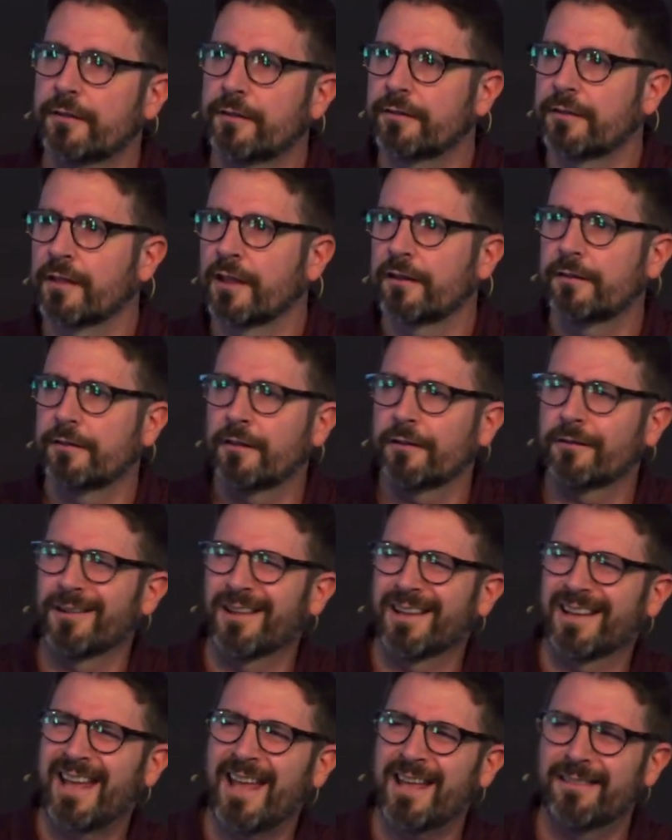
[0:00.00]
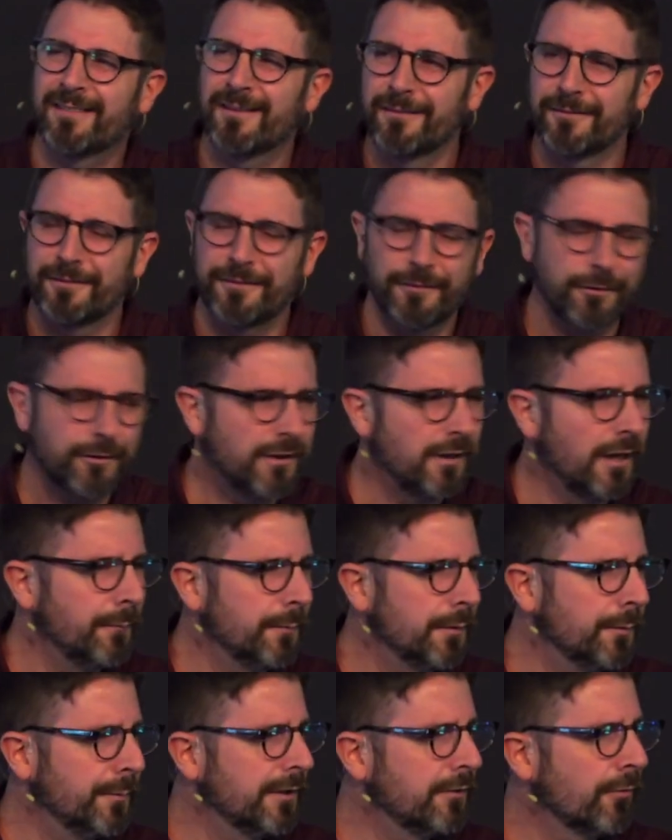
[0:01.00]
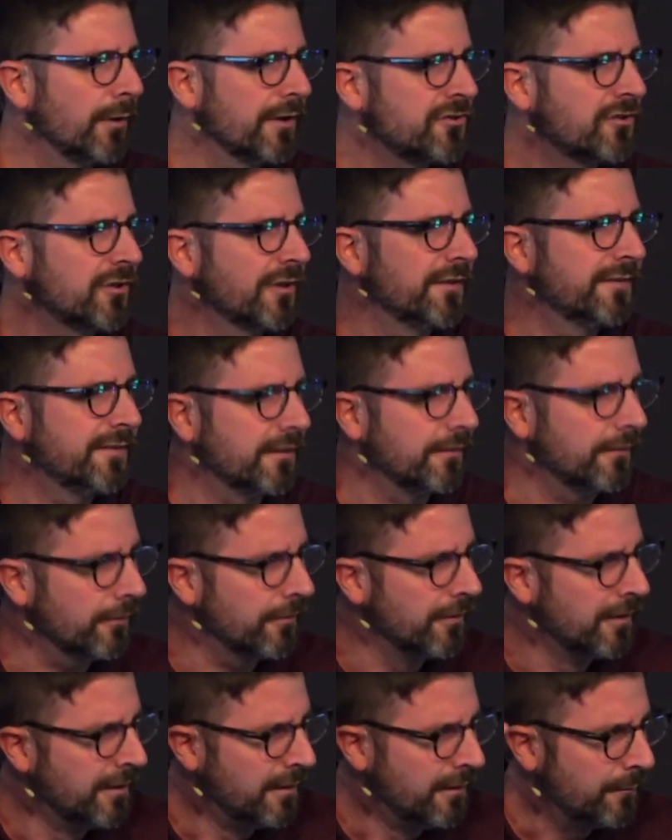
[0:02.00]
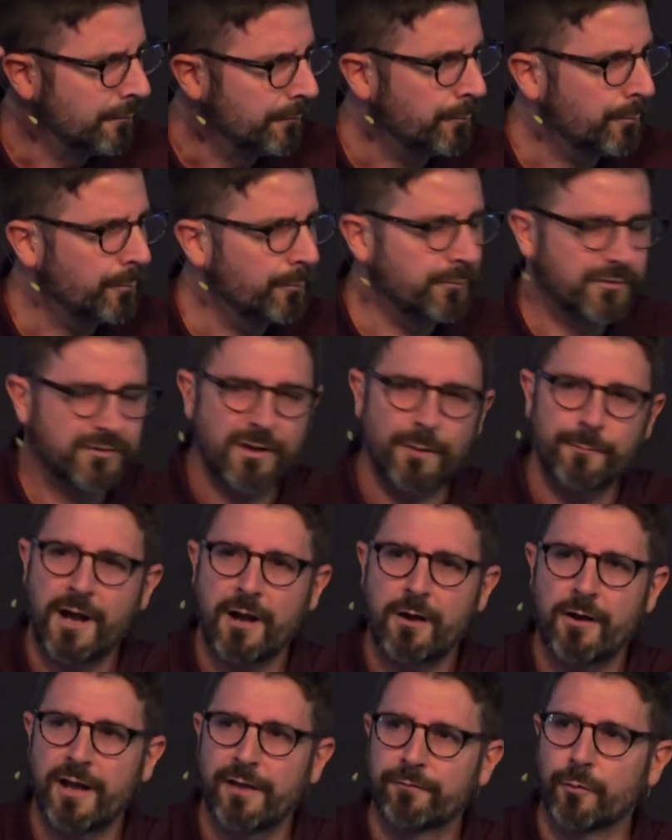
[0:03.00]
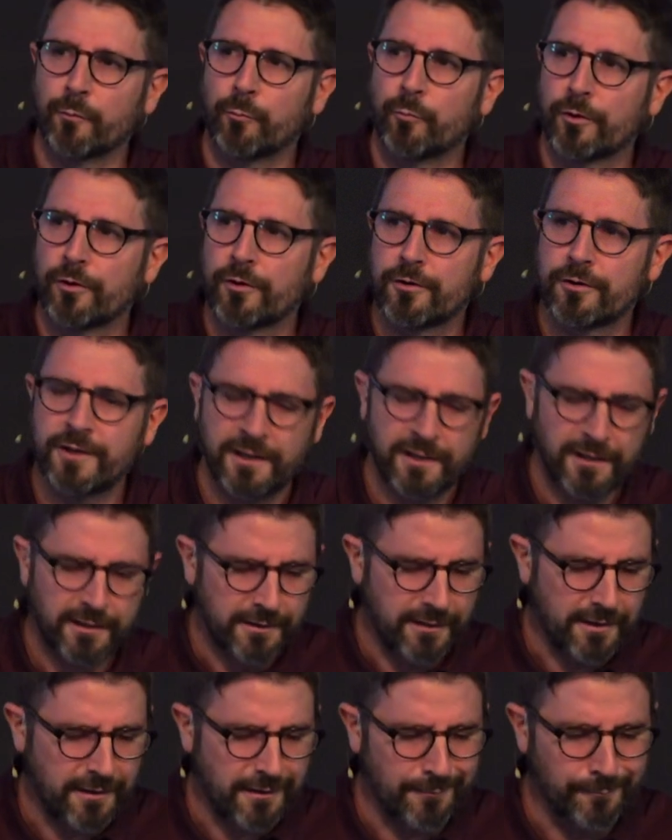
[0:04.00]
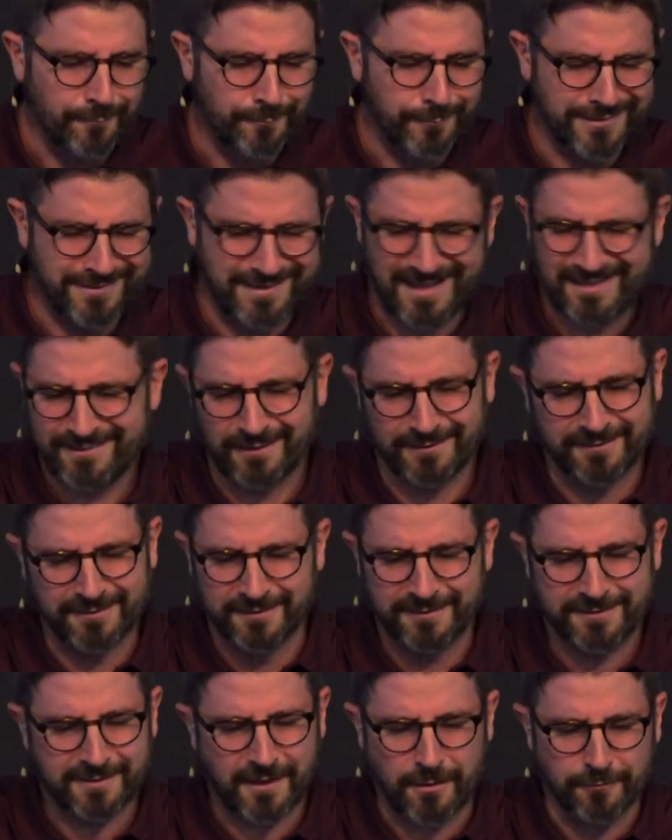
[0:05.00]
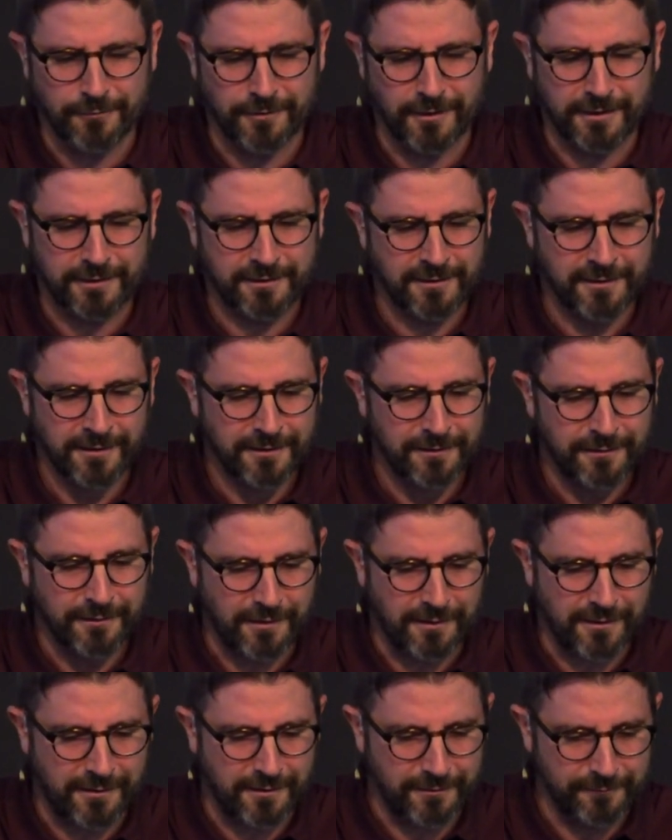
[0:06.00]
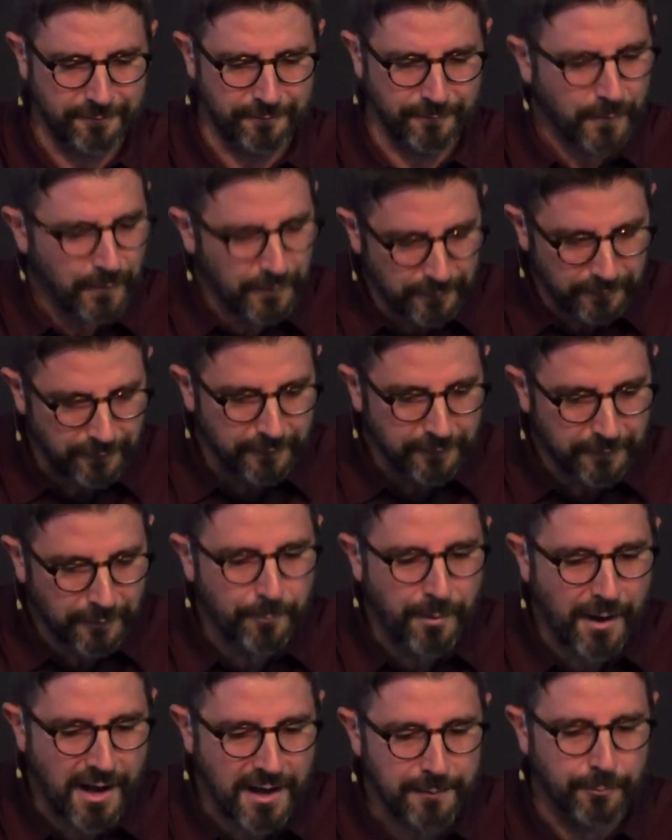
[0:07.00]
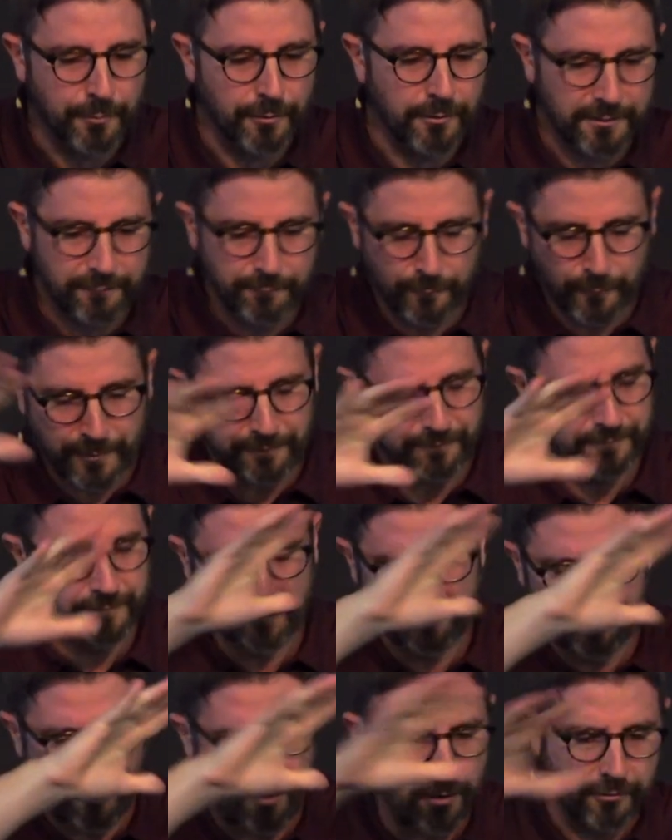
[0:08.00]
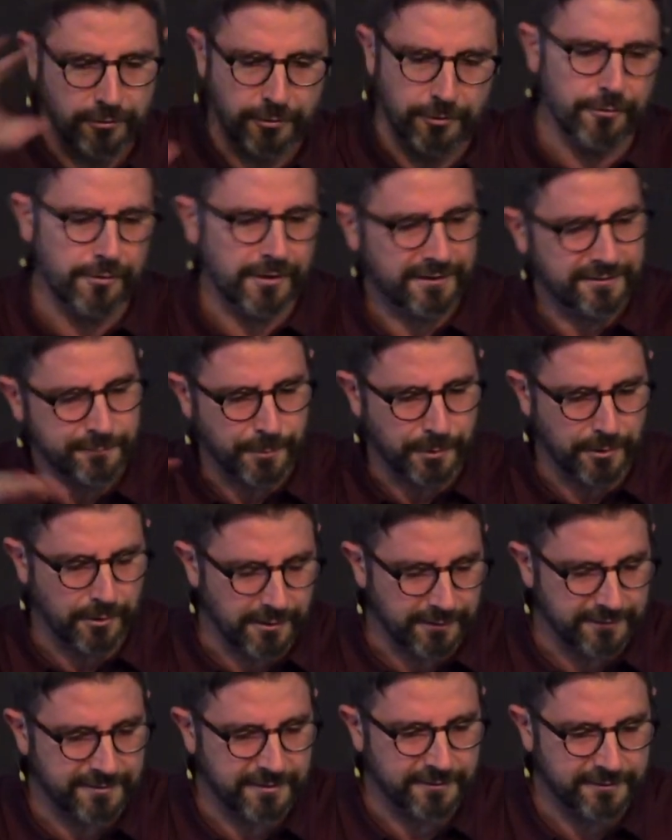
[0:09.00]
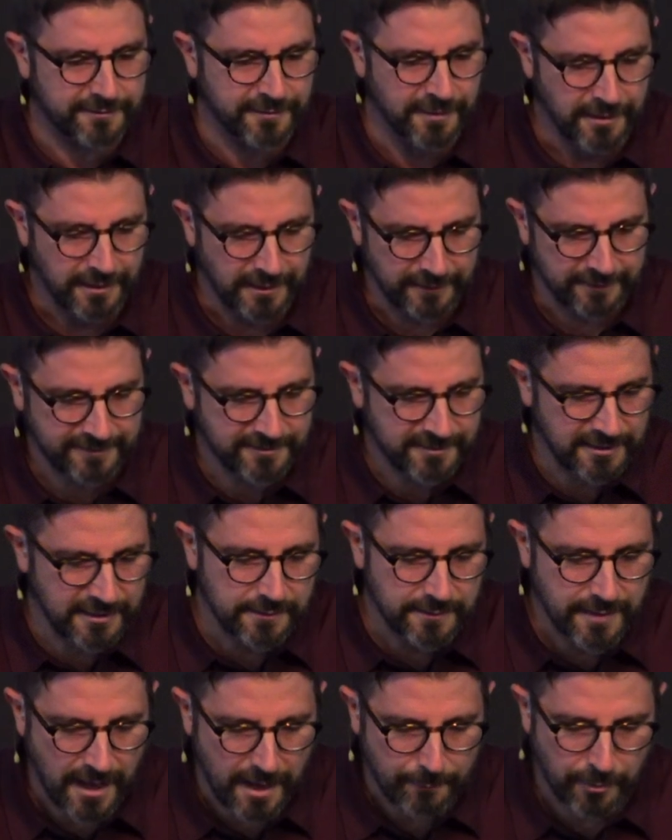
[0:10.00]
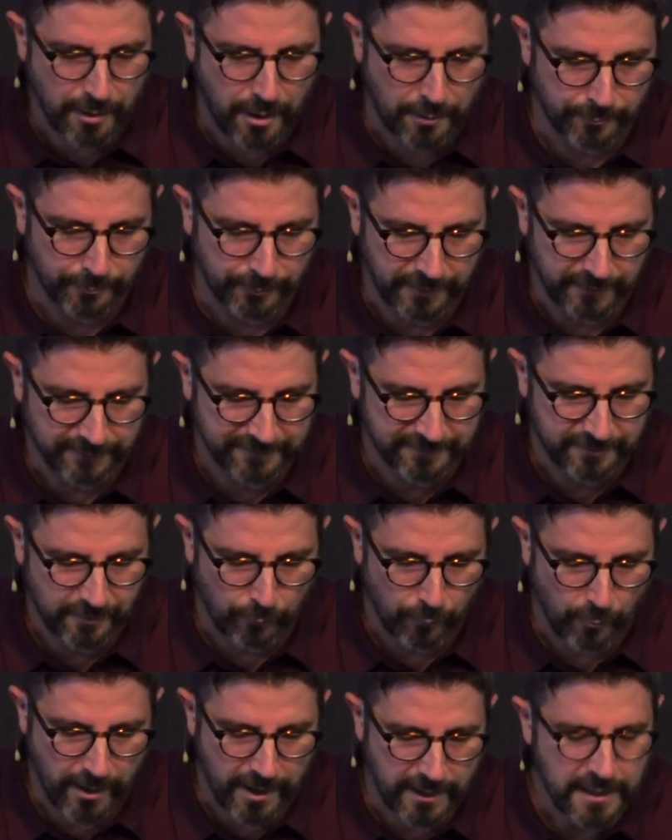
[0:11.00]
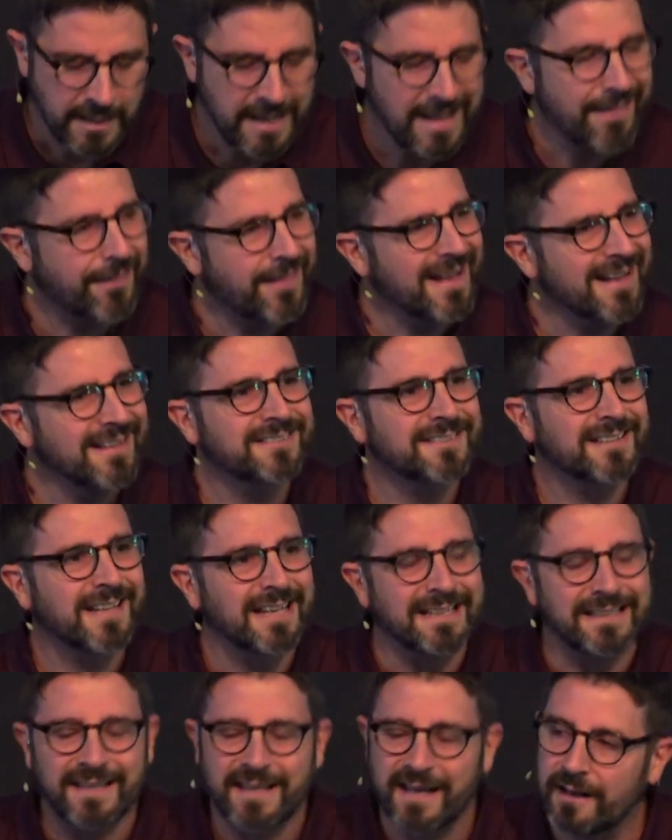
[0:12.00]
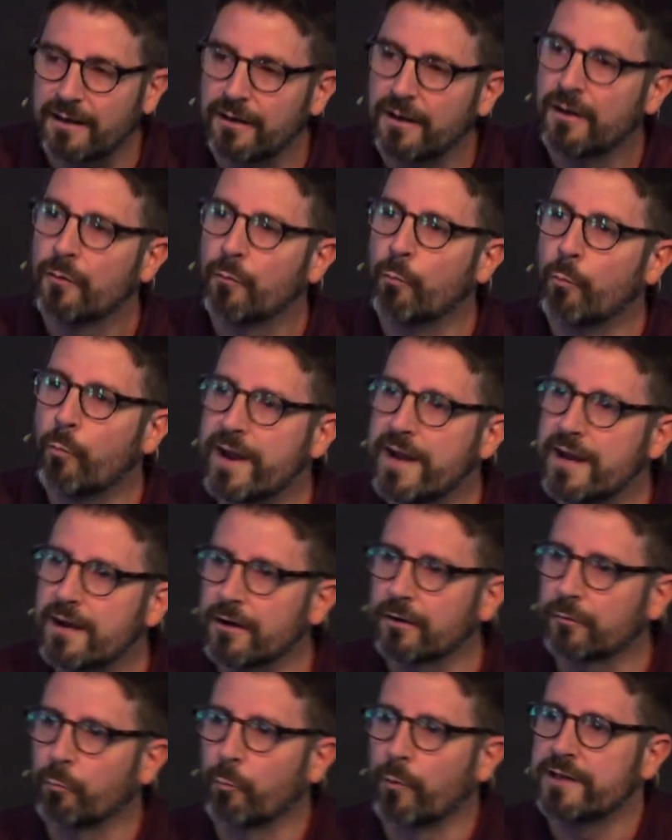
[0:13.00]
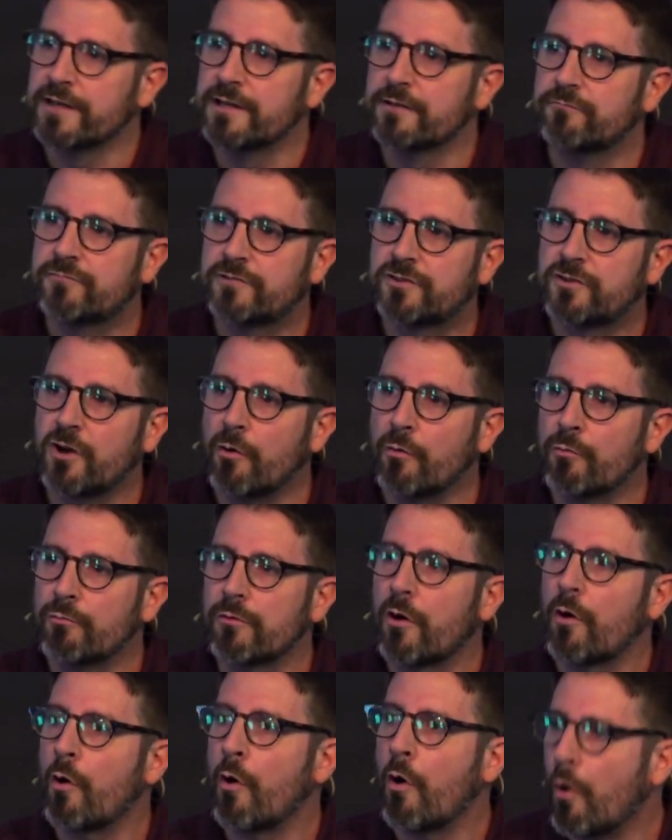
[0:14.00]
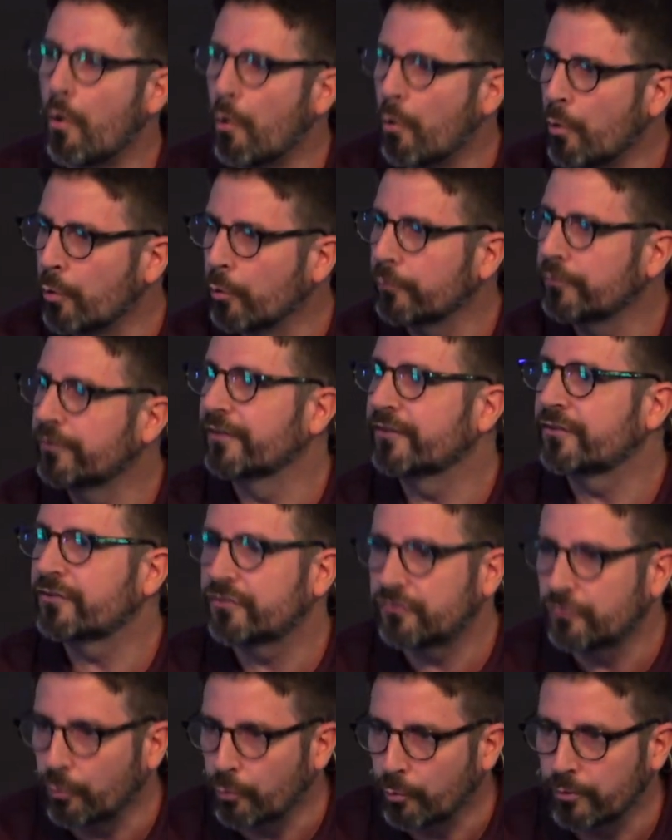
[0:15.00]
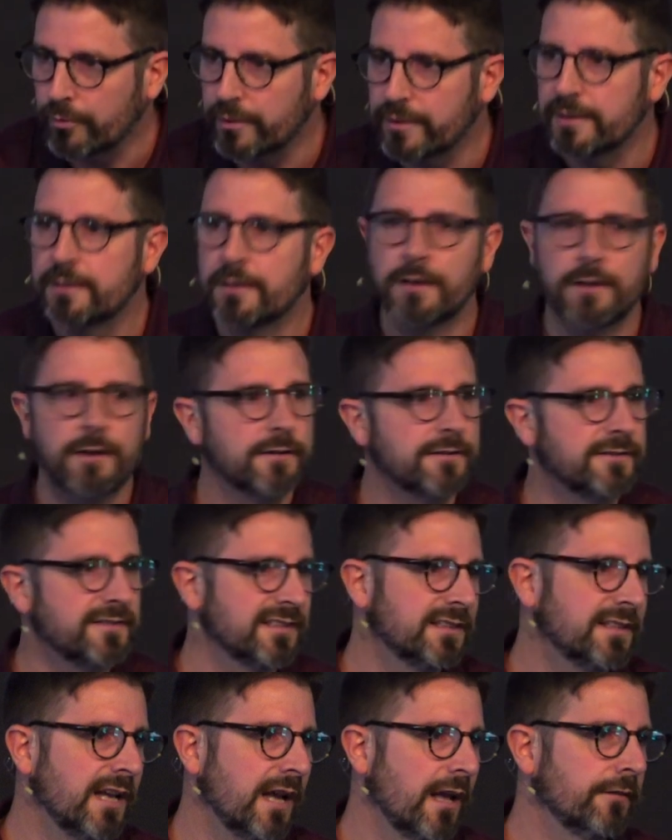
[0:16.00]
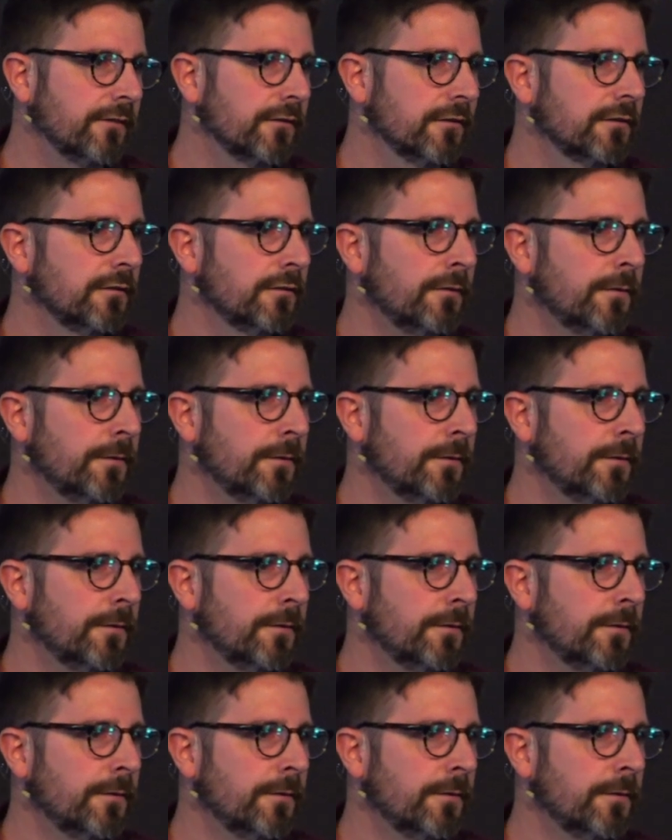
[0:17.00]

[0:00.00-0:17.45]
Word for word: that, that are like, hey, they're, they're claiming to be Christians and they're somehow have the word, um, but that doesn't sound like uh, the Bible, and we, you've all heard experiences and seen that probably in some way. Things can get weird when you don't hold the story together.